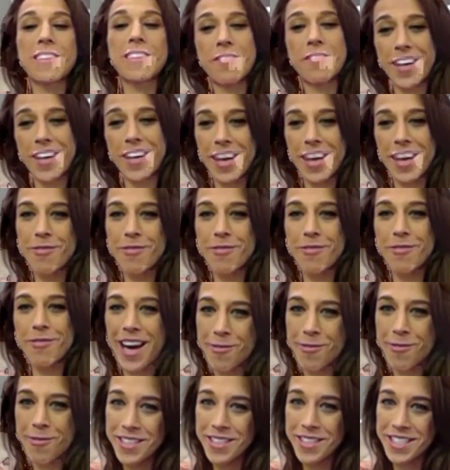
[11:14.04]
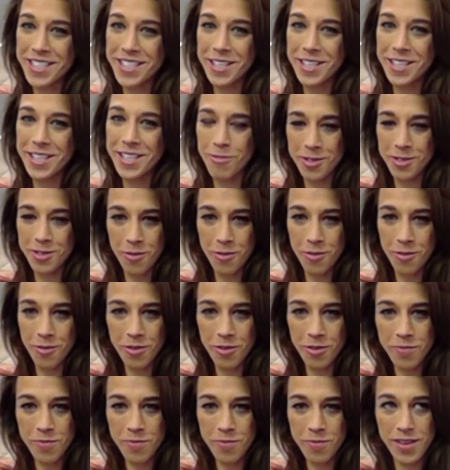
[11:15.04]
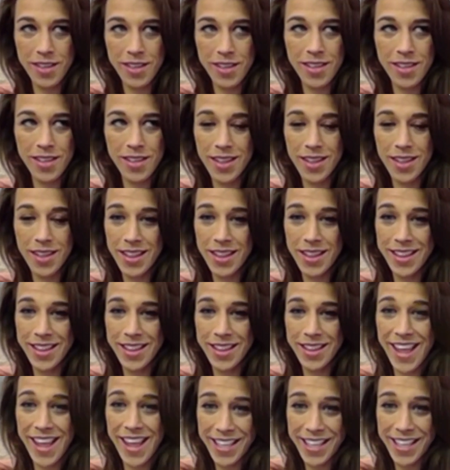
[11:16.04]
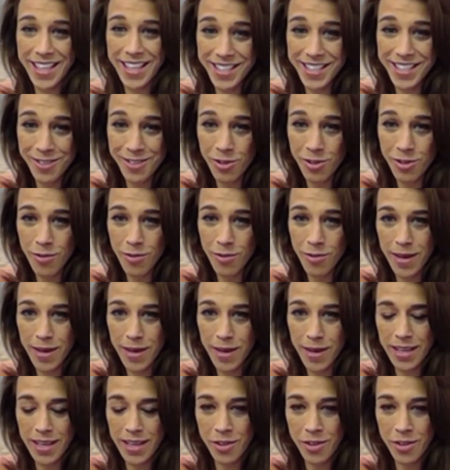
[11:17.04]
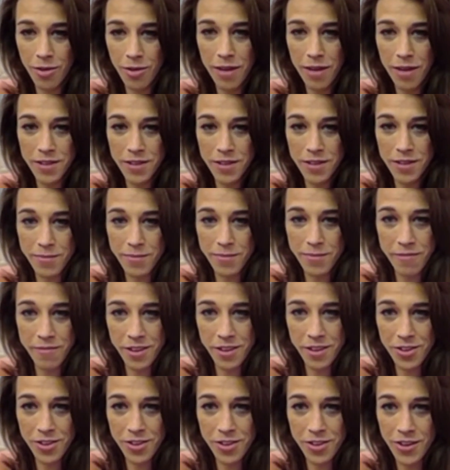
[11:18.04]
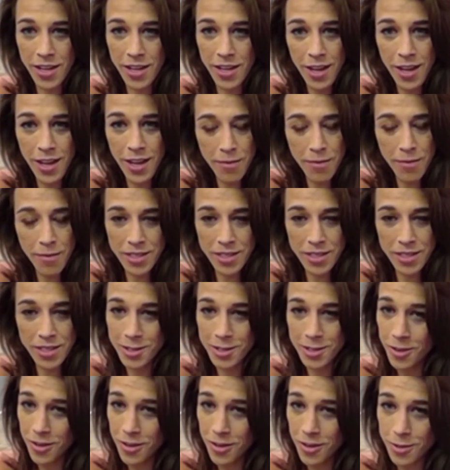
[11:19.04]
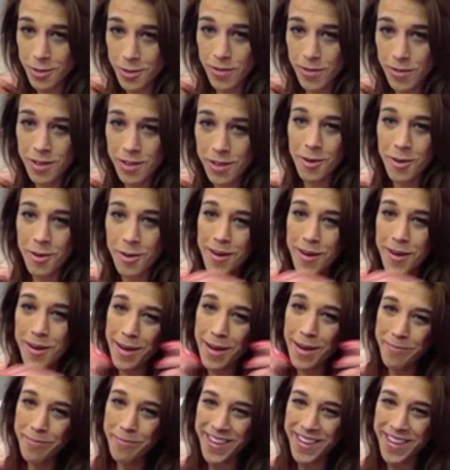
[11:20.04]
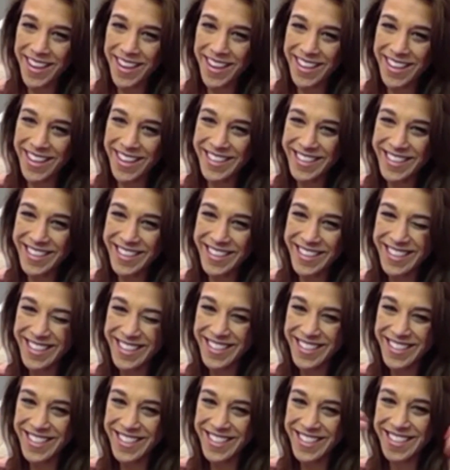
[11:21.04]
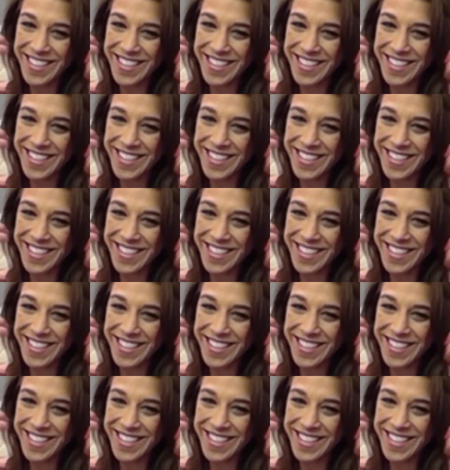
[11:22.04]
after the fight I will see what's going to be next, but I know after my victory my stocks will go up, man.